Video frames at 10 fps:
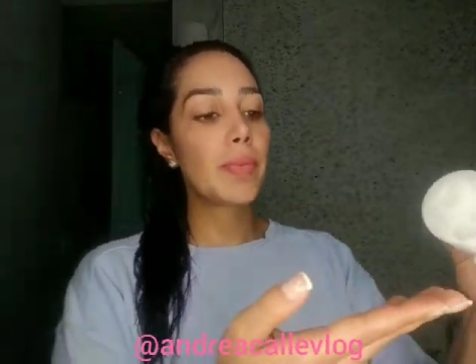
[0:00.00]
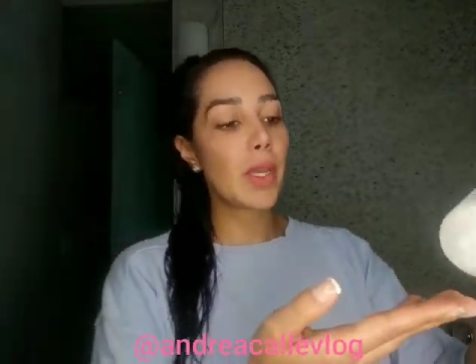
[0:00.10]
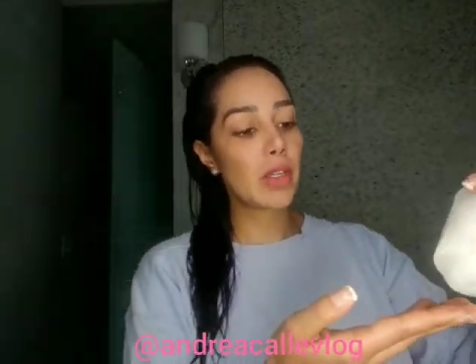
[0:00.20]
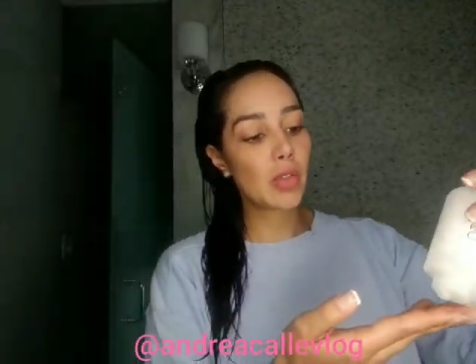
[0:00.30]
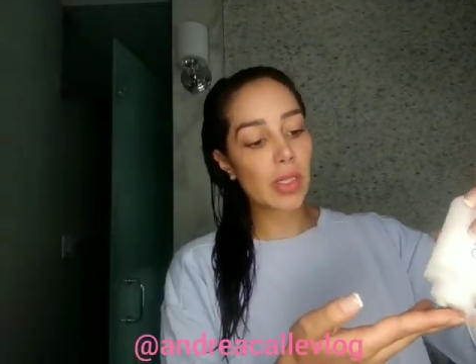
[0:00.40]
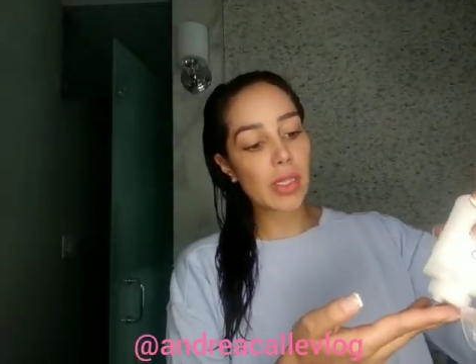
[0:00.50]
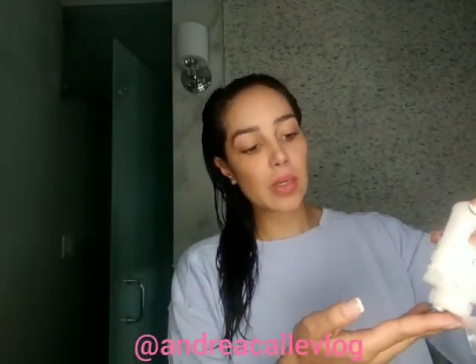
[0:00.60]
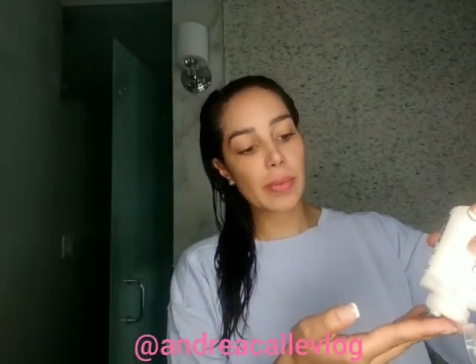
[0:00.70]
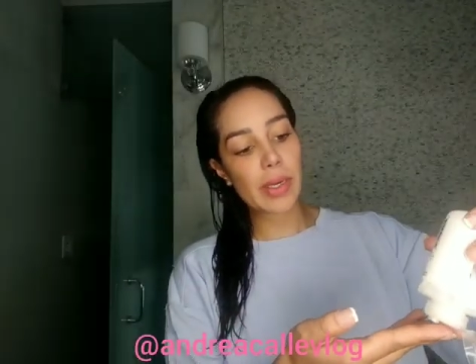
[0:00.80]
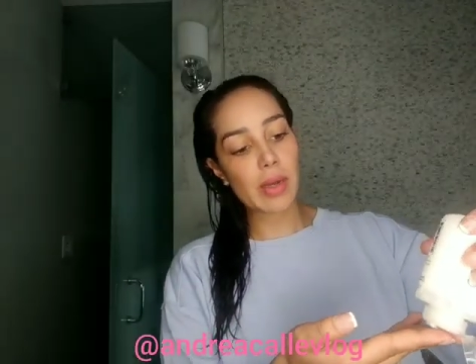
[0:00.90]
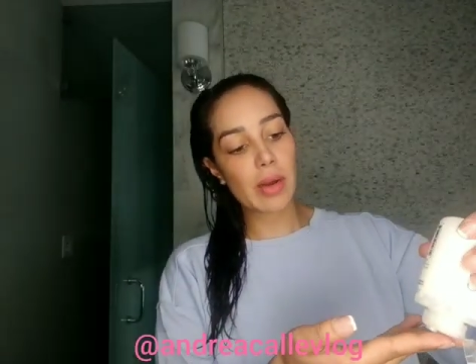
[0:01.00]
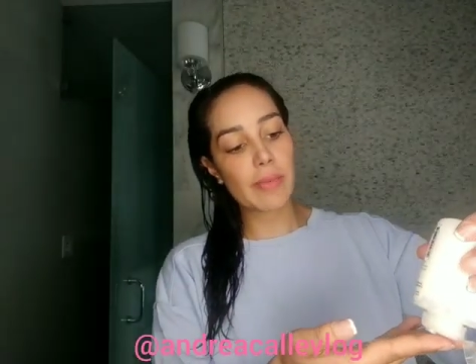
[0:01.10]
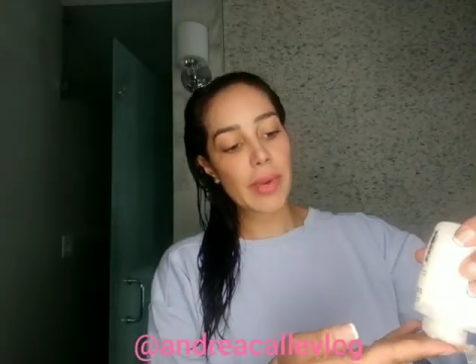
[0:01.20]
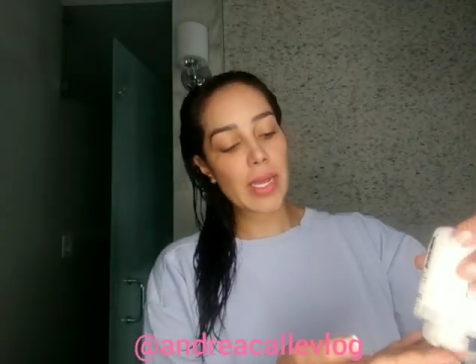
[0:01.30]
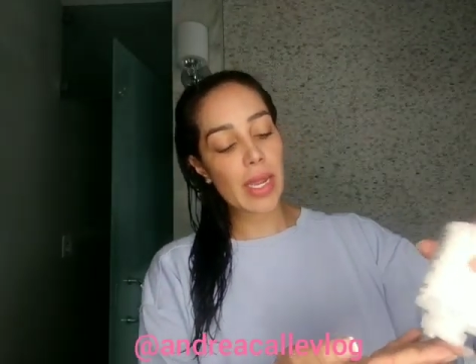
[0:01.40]
I use a little bit on
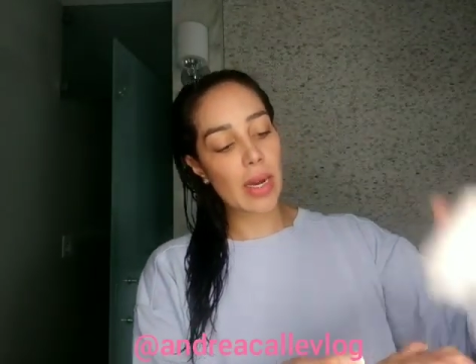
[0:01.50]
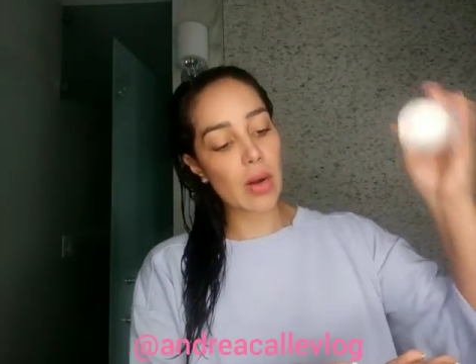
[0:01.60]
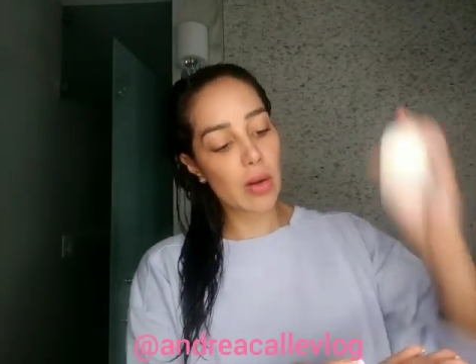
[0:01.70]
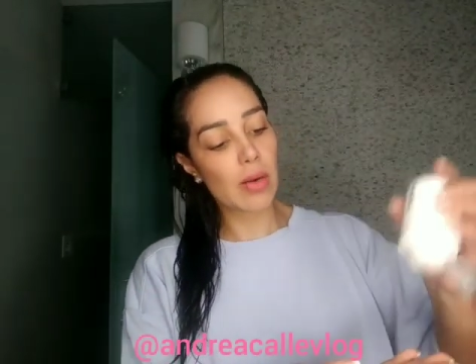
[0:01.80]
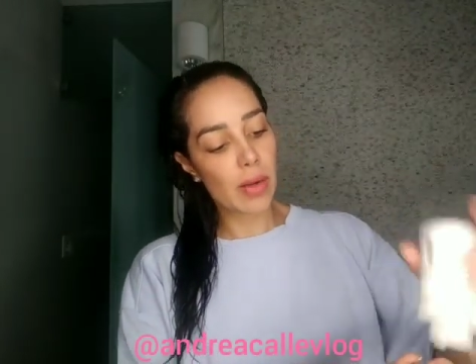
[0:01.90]
my hair.